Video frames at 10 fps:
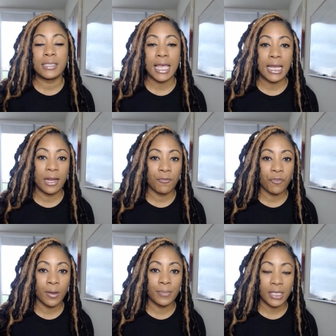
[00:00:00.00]
taken it
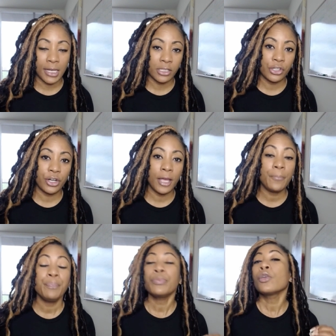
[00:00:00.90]
from the
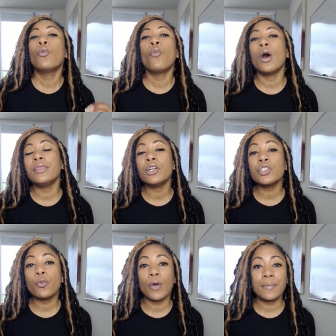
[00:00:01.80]
internet. What
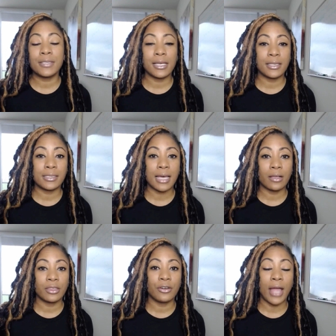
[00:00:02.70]
there's a website that's
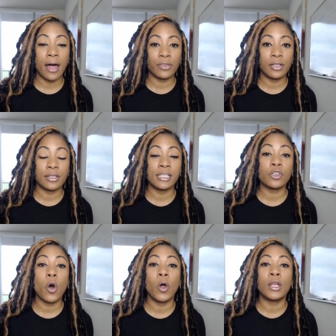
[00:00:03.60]
out there out there.
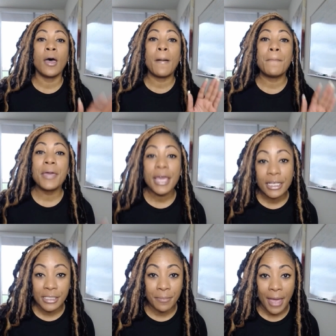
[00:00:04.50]
It's called
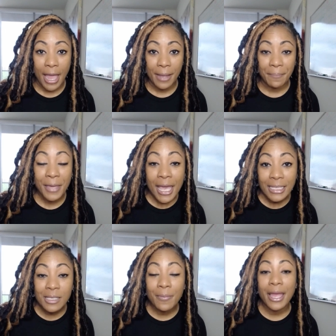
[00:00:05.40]
Pixabay.
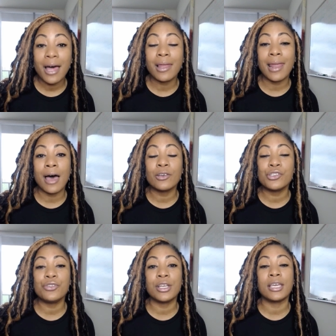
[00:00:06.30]
Pixabay
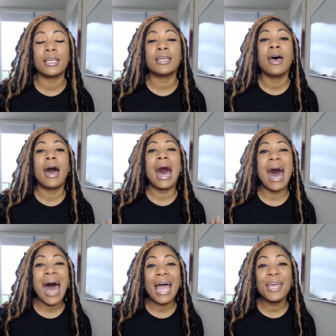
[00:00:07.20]
allows you to get
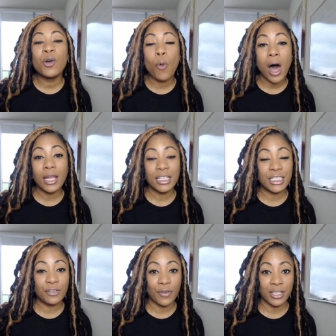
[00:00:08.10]
high
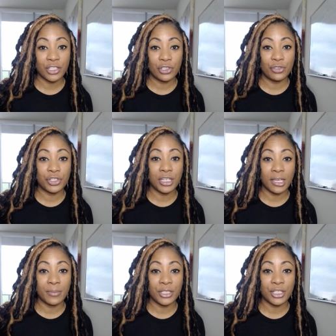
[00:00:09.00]
quality resolution
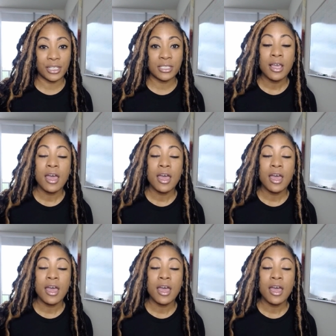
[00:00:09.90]
images